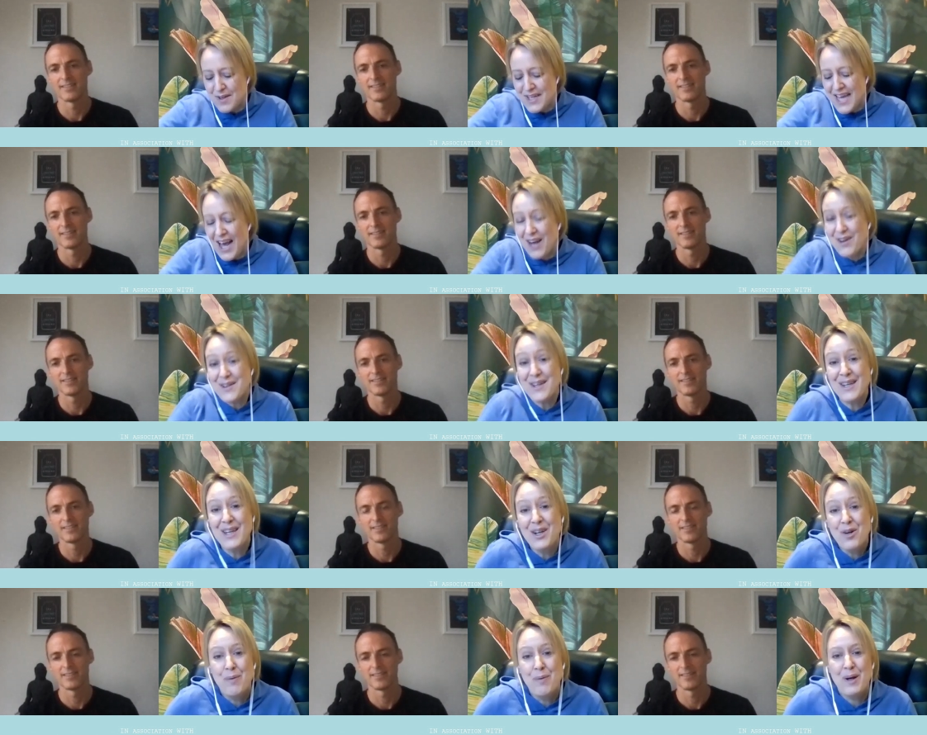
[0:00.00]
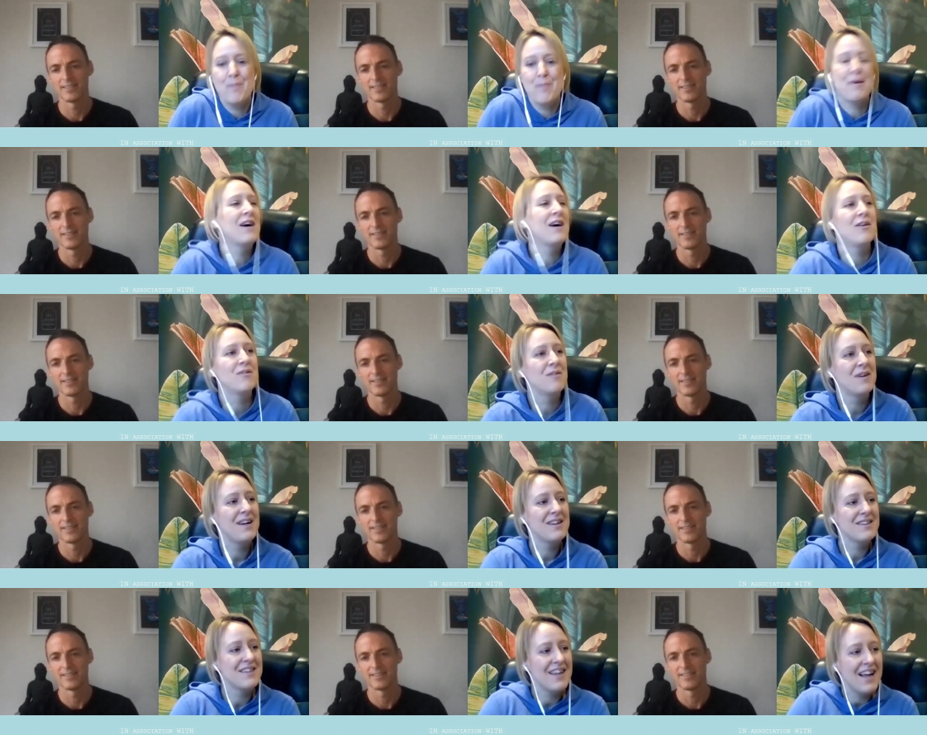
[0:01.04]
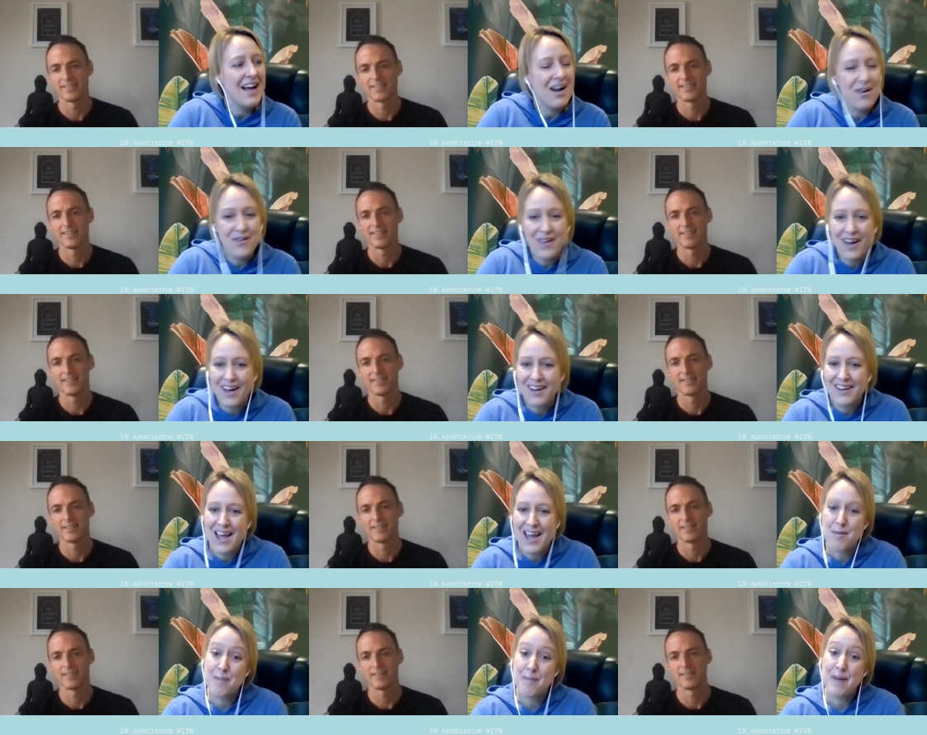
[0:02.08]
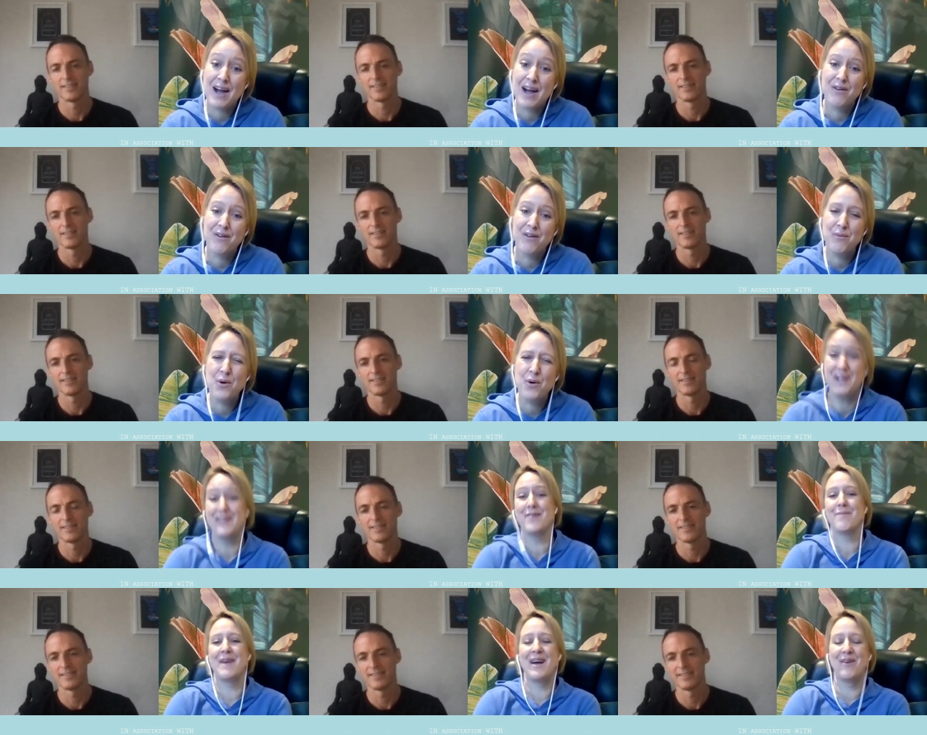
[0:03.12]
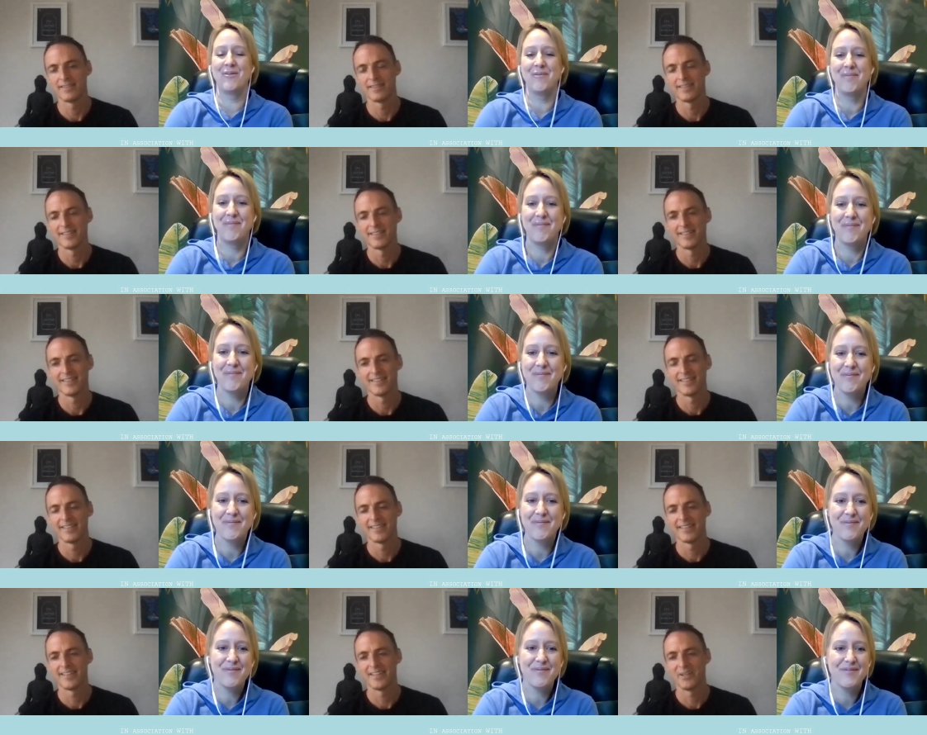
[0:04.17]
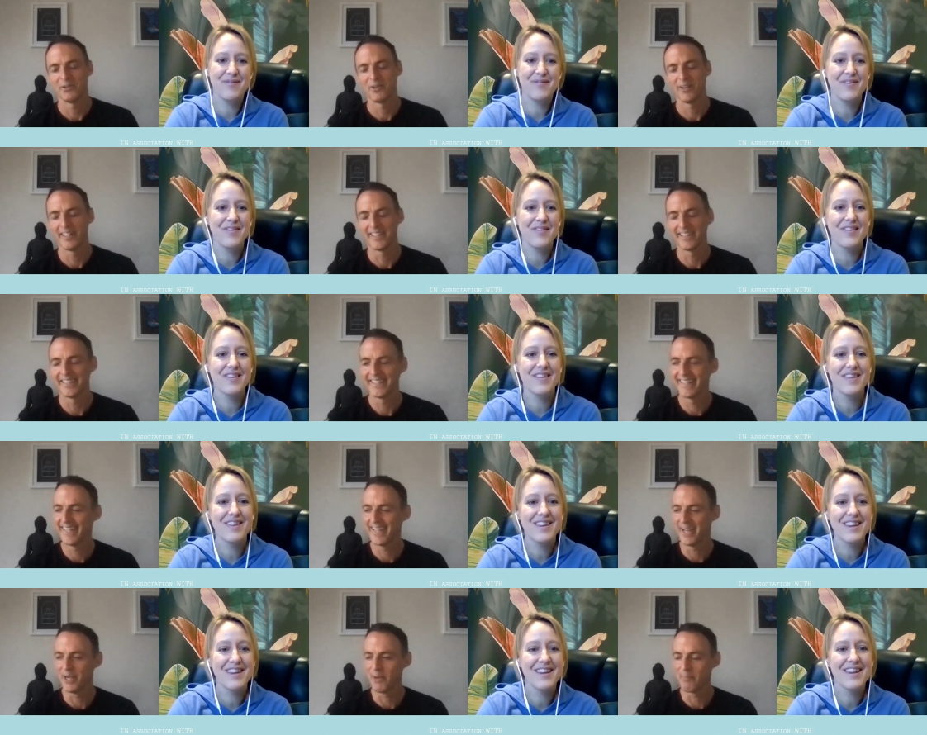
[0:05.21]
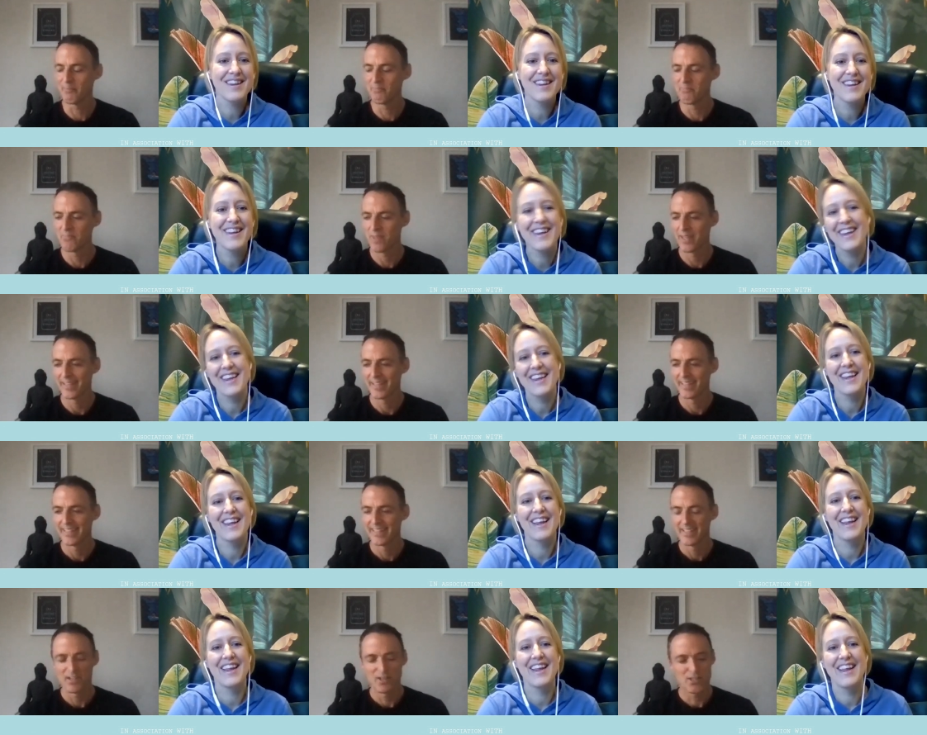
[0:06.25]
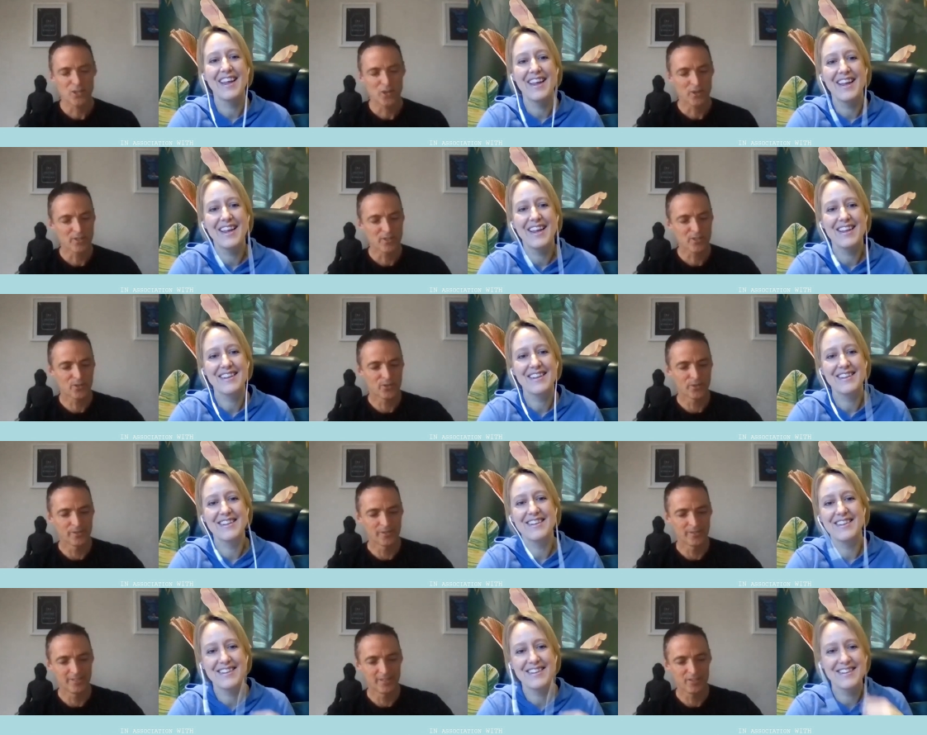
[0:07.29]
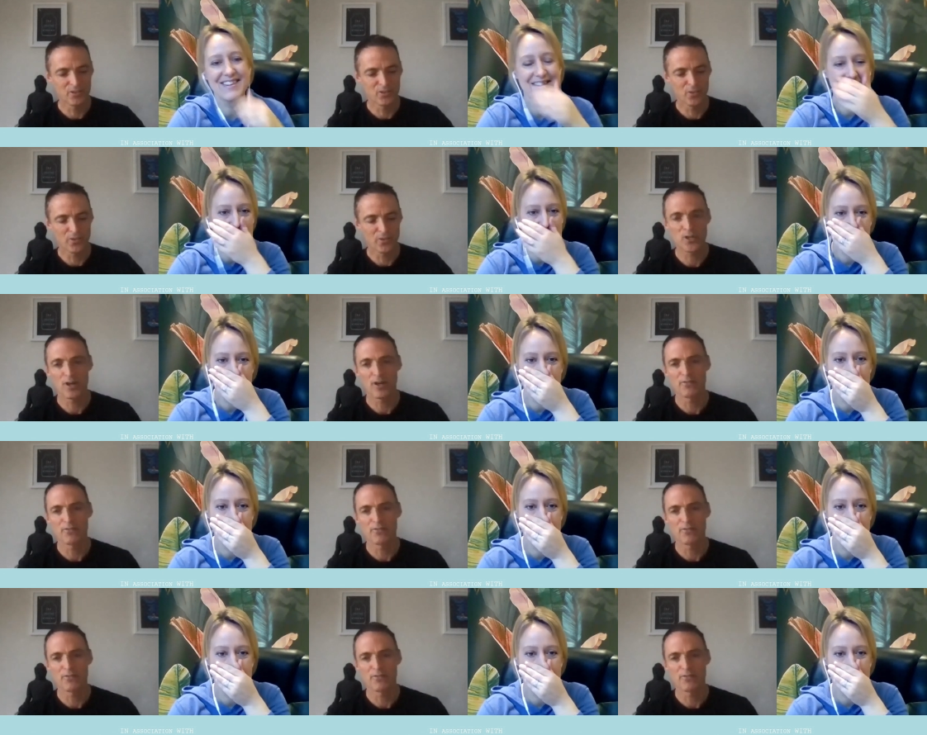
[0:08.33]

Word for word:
Speaker 1: Tell us a little bit about how that came about and what it's about.
Speaker 2: Right. Um, so it's called it's called the Jar